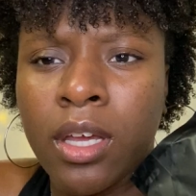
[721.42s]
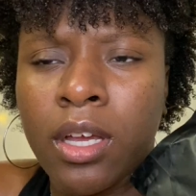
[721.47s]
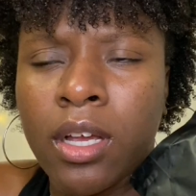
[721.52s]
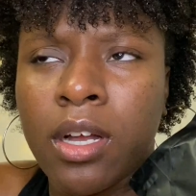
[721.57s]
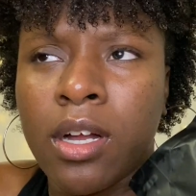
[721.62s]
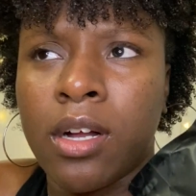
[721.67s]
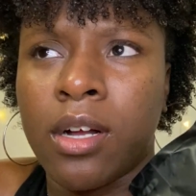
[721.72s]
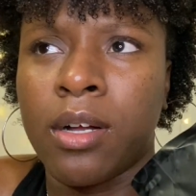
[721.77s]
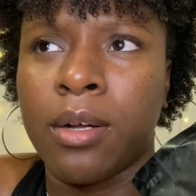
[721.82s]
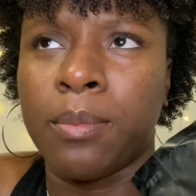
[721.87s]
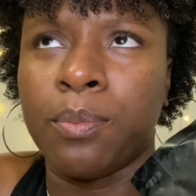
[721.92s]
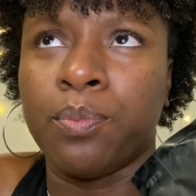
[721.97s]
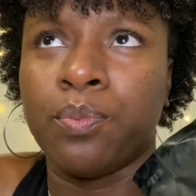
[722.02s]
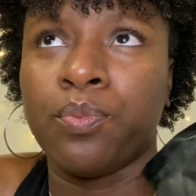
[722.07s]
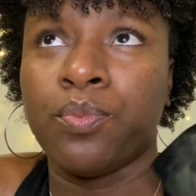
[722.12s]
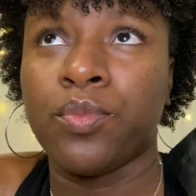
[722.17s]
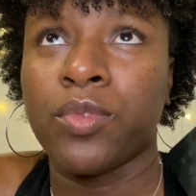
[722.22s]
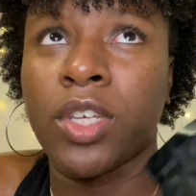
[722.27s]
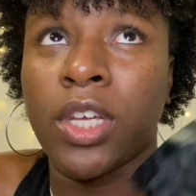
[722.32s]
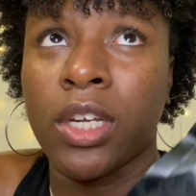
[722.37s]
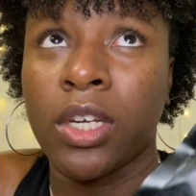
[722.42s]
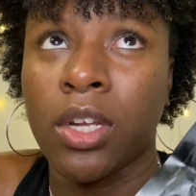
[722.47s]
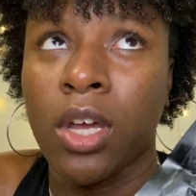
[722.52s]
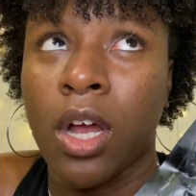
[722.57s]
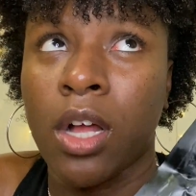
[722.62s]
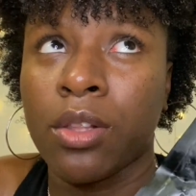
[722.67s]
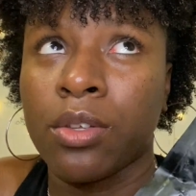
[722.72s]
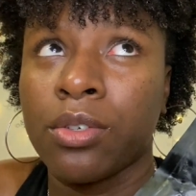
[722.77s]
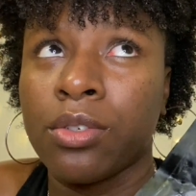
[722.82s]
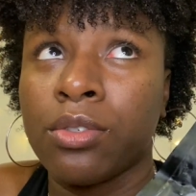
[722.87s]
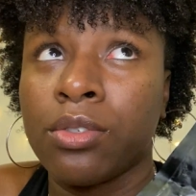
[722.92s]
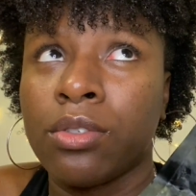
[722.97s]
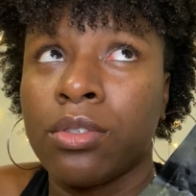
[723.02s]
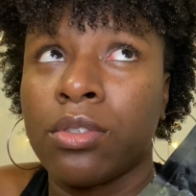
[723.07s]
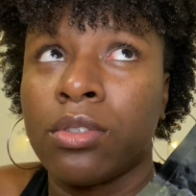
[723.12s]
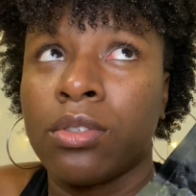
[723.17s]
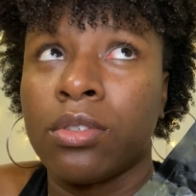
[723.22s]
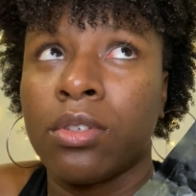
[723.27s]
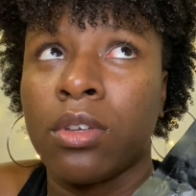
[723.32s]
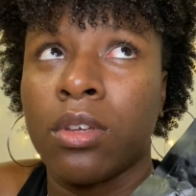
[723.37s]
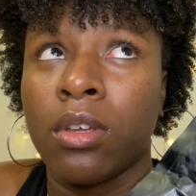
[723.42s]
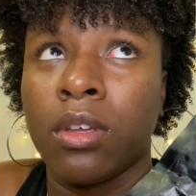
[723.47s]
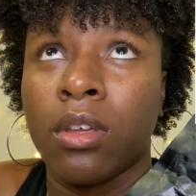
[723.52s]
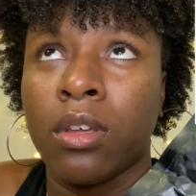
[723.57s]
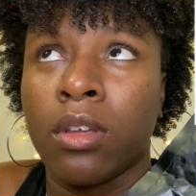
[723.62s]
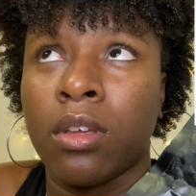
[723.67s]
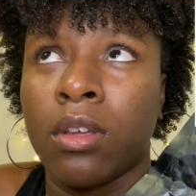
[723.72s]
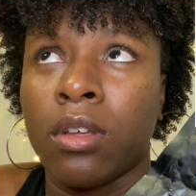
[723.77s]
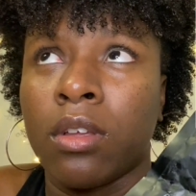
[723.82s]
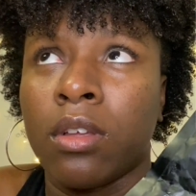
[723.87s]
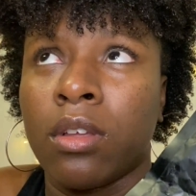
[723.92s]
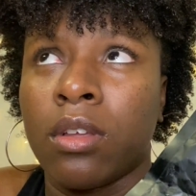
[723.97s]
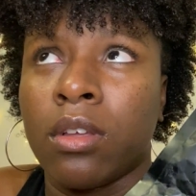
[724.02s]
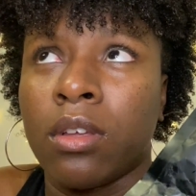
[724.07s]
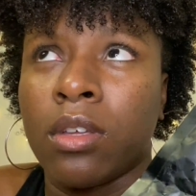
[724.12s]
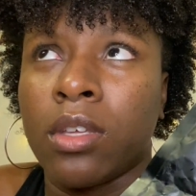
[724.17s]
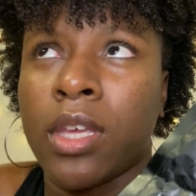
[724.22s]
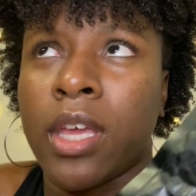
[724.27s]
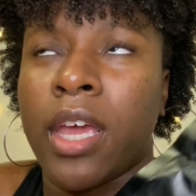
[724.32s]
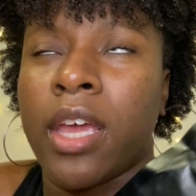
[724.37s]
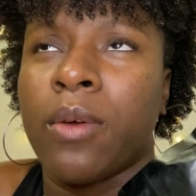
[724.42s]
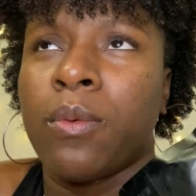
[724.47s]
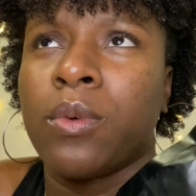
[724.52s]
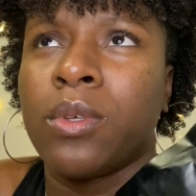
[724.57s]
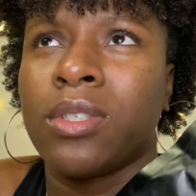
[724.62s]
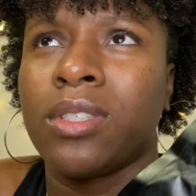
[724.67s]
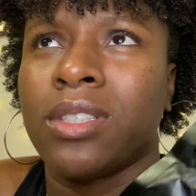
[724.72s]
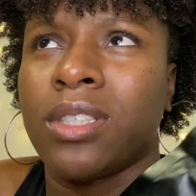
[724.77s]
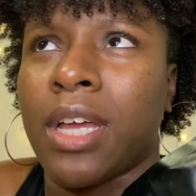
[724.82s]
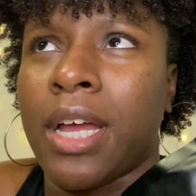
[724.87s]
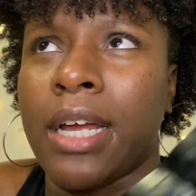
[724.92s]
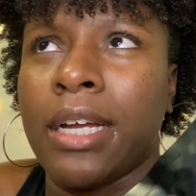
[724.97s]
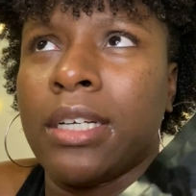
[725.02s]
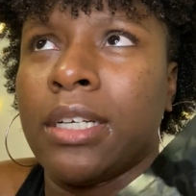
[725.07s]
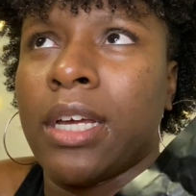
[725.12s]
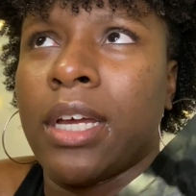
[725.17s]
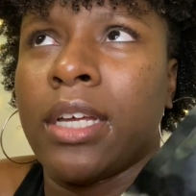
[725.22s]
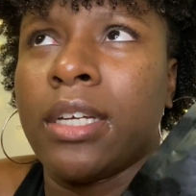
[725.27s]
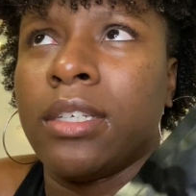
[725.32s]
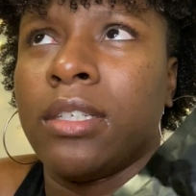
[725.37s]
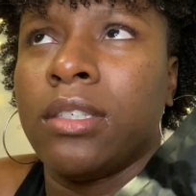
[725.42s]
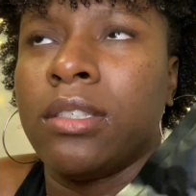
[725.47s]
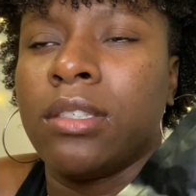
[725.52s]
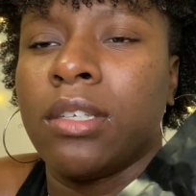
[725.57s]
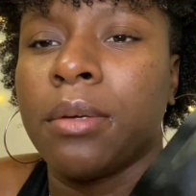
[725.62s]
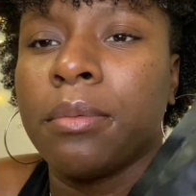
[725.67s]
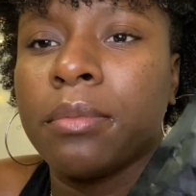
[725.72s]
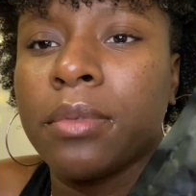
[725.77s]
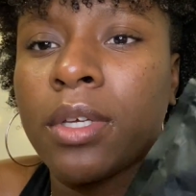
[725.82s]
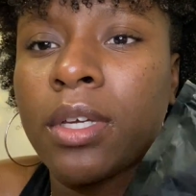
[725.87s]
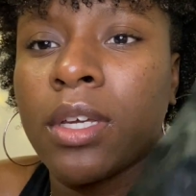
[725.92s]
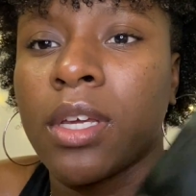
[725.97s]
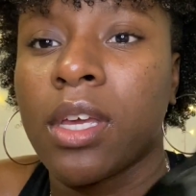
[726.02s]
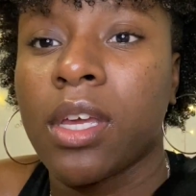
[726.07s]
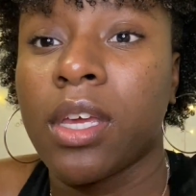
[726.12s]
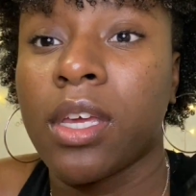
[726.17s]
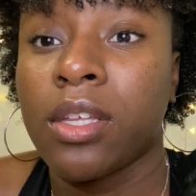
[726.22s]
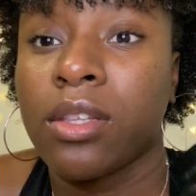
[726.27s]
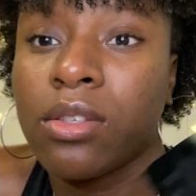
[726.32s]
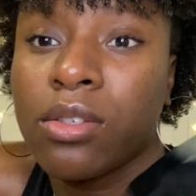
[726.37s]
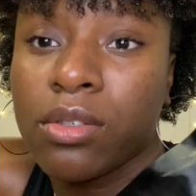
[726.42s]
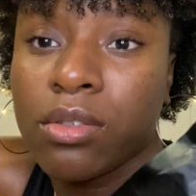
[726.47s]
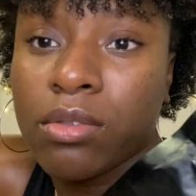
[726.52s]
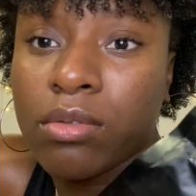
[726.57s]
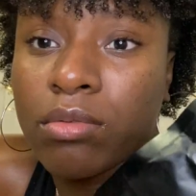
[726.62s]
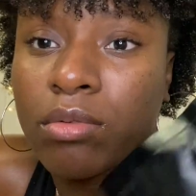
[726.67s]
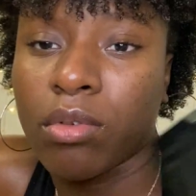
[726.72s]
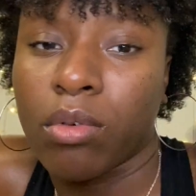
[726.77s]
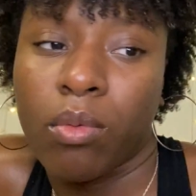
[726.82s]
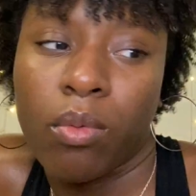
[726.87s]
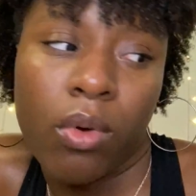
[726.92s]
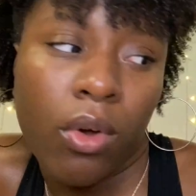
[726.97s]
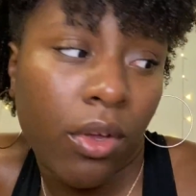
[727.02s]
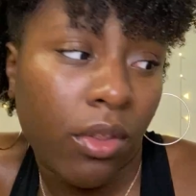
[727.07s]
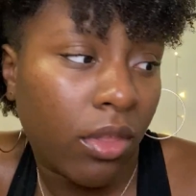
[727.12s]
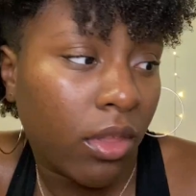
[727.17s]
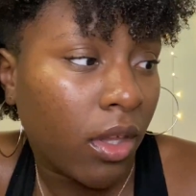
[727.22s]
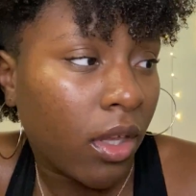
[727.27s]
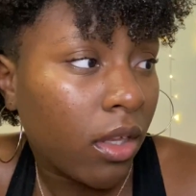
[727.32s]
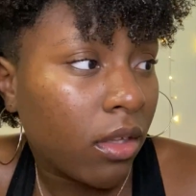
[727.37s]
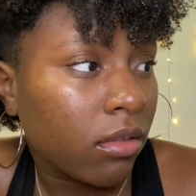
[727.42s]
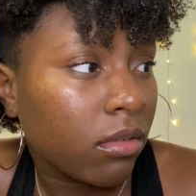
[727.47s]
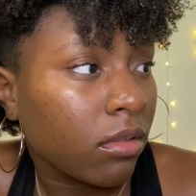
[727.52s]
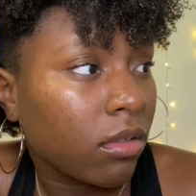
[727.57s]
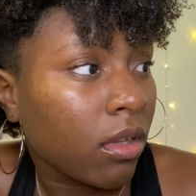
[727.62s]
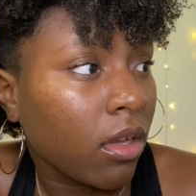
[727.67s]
$10. Yeah, it was $9.90 something. It's worth it.